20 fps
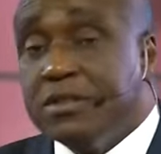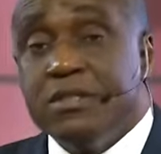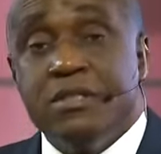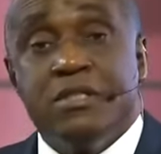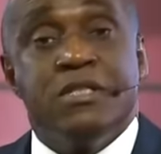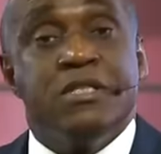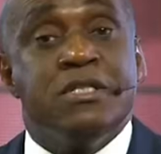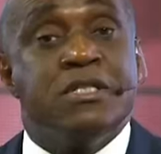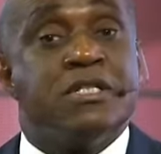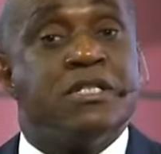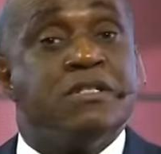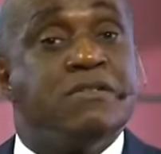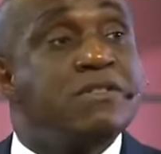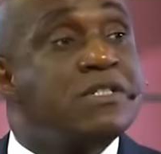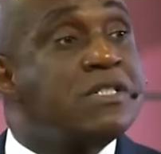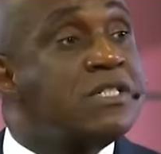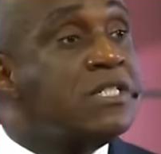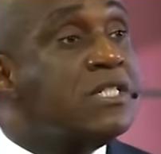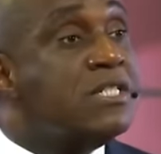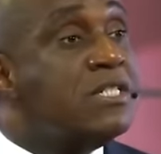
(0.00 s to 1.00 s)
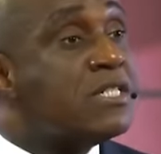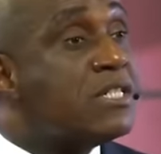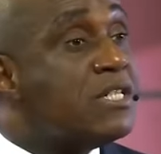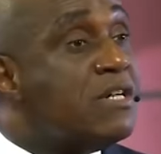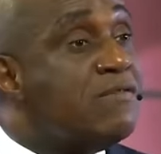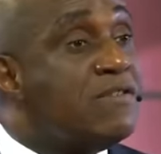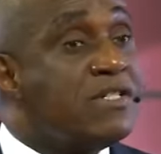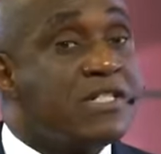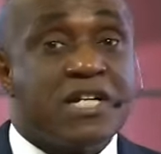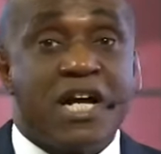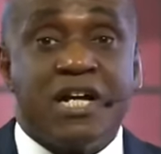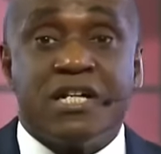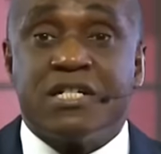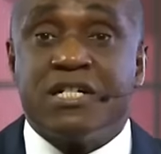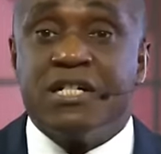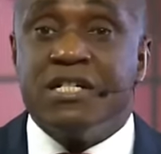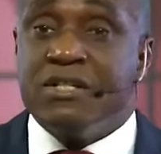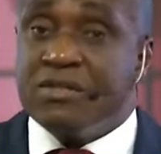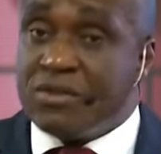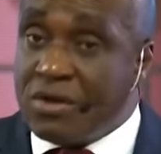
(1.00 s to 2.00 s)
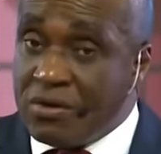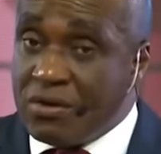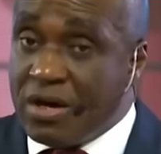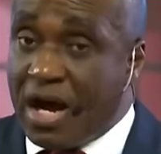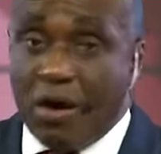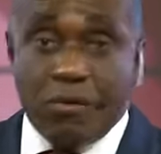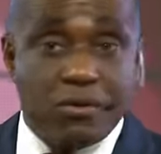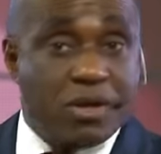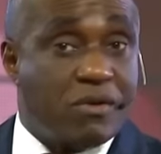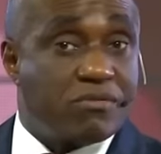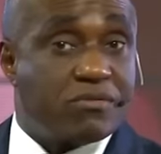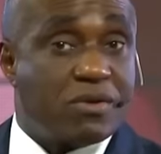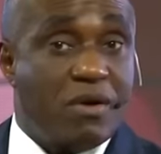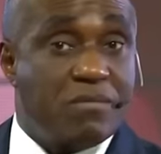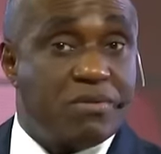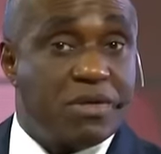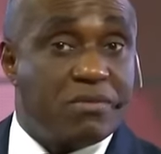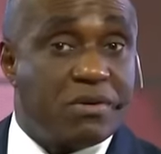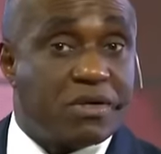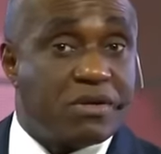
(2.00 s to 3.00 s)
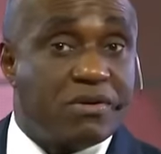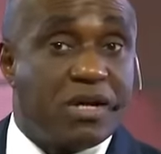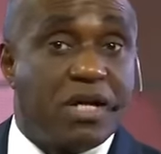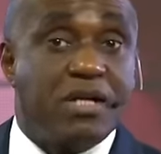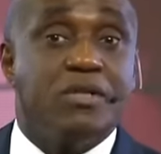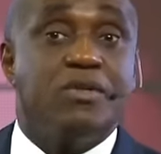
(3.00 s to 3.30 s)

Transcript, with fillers: No, COVID-19, you know, I would have done better.